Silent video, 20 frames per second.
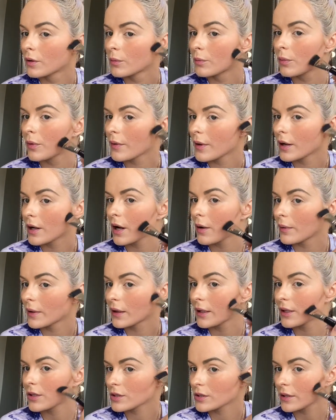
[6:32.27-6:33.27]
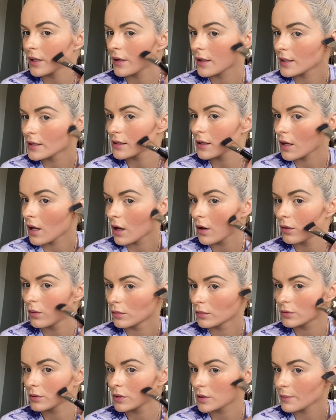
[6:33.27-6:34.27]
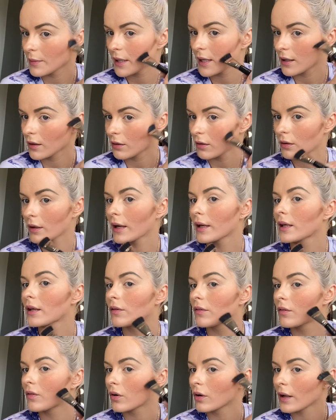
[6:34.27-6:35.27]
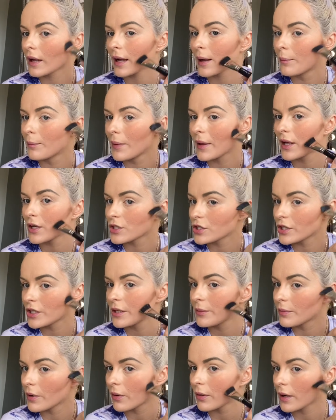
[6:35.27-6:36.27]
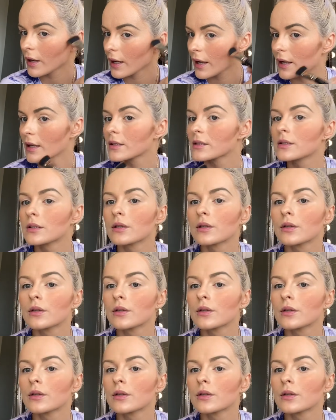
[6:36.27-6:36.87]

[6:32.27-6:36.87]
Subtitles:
but they're going literally this low to make it look like you've got like a bigger cheekbone, I guess.